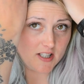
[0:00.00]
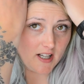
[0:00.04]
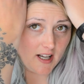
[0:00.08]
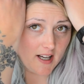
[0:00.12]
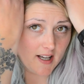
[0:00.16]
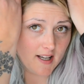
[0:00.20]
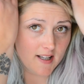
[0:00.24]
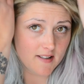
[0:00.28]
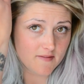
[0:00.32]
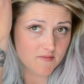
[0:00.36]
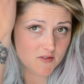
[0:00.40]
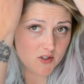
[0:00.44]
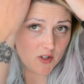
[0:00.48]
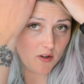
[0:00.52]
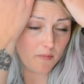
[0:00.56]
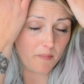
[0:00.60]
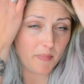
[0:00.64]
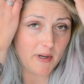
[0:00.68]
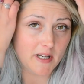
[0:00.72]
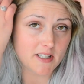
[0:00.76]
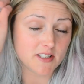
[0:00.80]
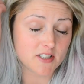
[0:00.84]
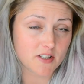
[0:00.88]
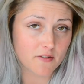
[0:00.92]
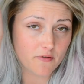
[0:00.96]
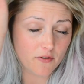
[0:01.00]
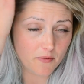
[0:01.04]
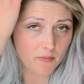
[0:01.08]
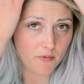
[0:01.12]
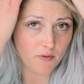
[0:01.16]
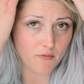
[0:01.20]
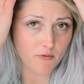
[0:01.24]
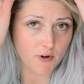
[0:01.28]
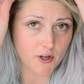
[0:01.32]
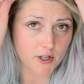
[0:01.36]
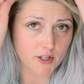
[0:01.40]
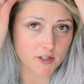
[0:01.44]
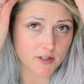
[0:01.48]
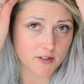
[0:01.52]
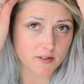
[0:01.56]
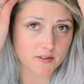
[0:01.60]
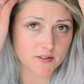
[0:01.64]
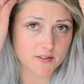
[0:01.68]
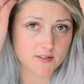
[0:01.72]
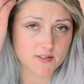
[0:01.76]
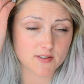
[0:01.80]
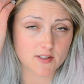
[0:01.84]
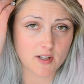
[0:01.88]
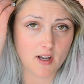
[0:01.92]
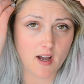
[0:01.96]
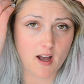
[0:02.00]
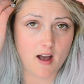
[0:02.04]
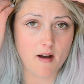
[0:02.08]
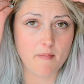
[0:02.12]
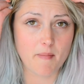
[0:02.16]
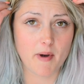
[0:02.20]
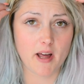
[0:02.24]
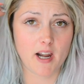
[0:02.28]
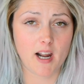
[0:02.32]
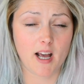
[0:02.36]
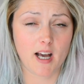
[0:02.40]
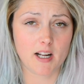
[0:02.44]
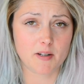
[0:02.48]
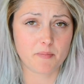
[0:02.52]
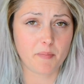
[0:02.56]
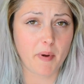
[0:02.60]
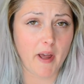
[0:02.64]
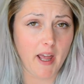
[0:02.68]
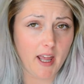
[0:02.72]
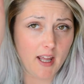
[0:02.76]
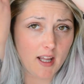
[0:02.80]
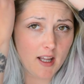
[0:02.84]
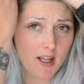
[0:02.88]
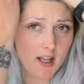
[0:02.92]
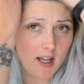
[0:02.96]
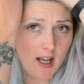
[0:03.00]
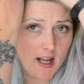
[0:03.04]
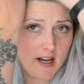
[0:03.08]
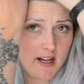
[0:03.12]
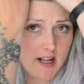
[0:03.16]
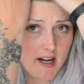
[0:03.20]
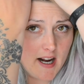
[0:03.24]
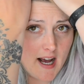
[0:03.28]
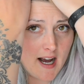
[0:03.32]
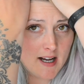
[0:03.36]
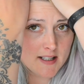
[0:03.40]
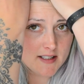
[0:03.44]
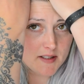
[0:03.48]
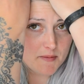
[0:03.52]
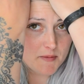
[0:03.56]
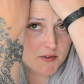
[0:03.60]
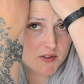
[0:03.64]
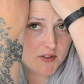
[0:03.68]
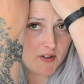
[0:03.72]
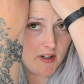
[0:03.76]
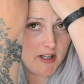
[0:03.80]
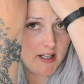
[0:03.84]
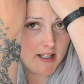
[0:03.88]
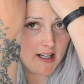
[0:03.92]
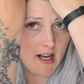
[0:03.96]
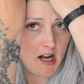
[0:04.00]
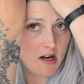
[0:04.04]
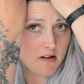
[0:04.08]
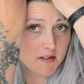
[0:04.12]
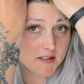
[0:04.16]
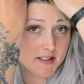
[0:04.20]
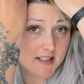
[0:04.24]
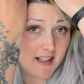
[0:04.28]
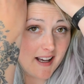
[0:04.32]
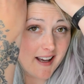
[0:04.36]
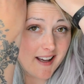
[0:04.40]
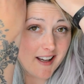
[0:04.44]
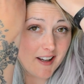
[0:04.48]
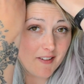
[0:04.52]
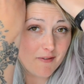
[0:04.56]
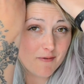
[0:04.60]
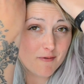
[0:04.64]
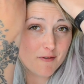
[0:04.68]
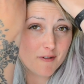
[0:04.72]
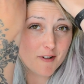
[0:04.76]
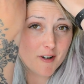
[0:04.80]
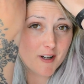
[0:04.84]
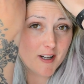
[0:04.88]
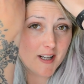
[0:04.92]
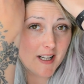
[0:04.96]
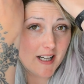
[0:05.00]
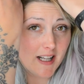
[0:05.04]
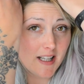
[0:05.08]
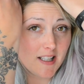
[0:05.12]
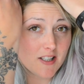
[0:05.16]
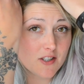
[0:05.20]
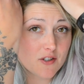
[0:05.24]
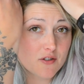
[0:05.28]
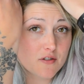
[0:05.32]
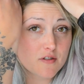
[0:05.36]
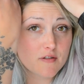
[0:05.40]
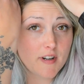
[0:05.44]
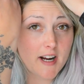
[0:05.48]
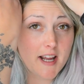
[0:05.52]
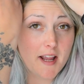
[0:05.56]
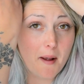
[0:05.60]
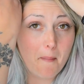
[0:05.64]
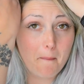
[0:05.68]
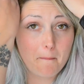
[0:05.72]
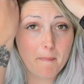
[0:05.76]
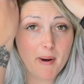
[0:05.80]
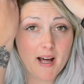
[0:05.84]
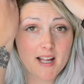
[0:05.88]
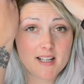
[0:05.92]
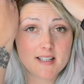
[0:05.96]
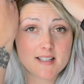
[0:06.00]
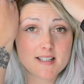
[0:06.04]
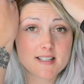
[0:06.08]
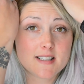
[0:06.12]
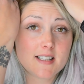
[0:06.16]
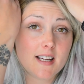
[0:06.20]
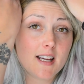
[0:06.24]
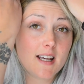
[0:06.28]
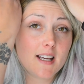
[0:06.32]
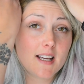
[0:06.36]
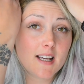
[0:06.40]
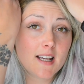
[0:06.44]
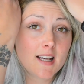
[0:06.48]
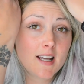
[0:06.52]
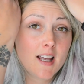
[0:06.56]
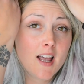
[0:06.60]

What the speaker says: it. So I bleached it from the roots and had pink, and then as it was growing out I was getting a really straight banding